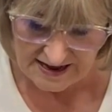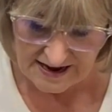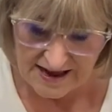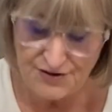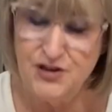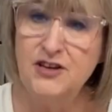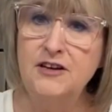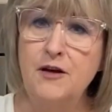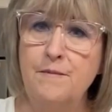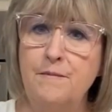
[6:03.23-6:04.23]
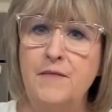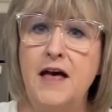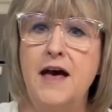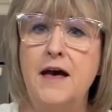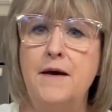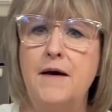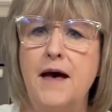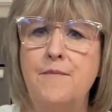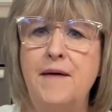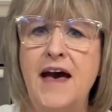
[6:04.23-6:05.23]
and I took
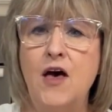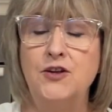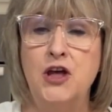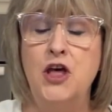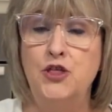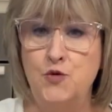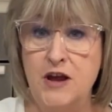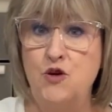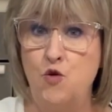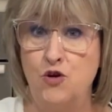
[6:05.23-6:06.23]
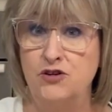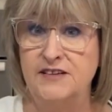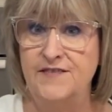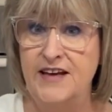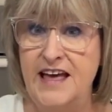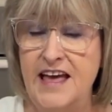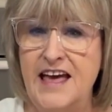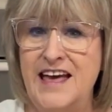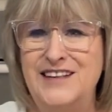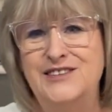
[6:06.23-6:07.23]
about 3/4 of a
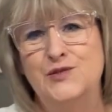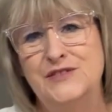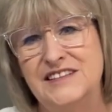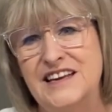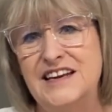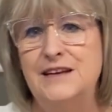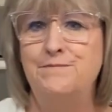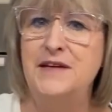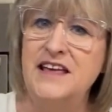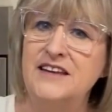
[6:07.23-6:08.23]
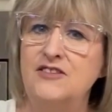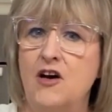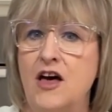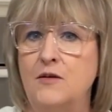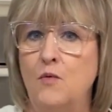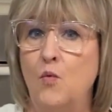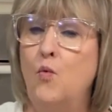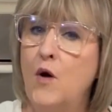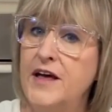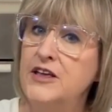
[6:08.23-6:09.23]
head. So it's going to depend on
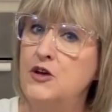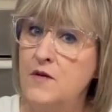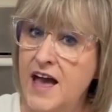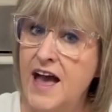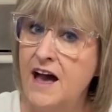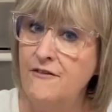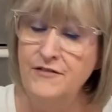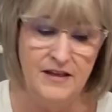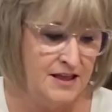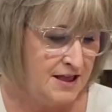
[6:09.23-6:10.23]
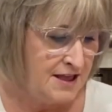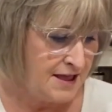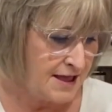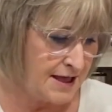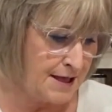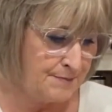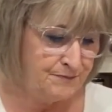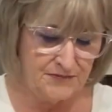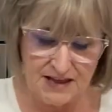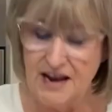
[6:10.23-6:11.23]
what you have. And
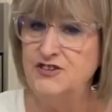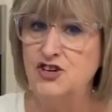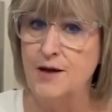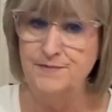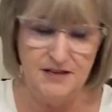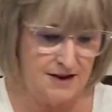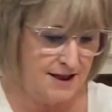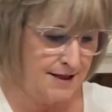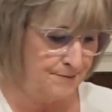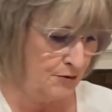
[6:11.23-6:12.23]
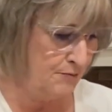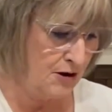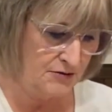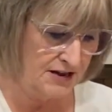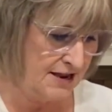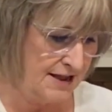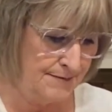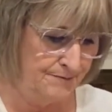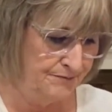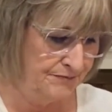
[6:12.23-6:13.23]
I chopped it up or broke it
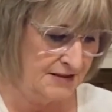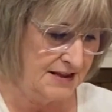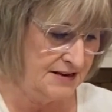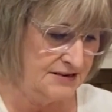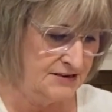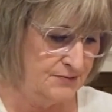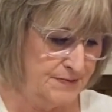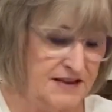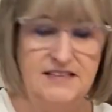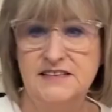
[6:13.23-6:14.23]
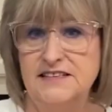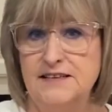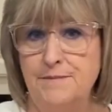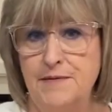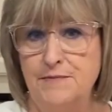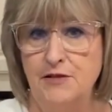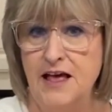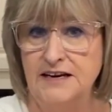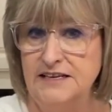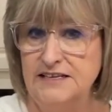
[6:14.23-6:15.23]
up into pieces. Some people
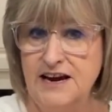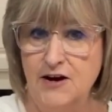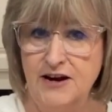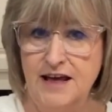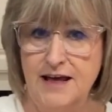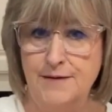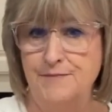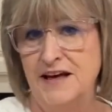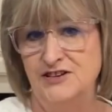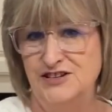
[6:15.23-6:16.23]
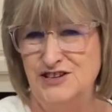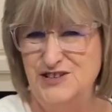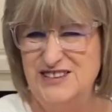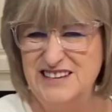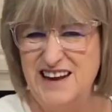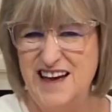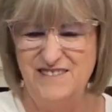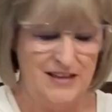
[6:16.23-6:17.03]
like to tear it up. I just used a knife.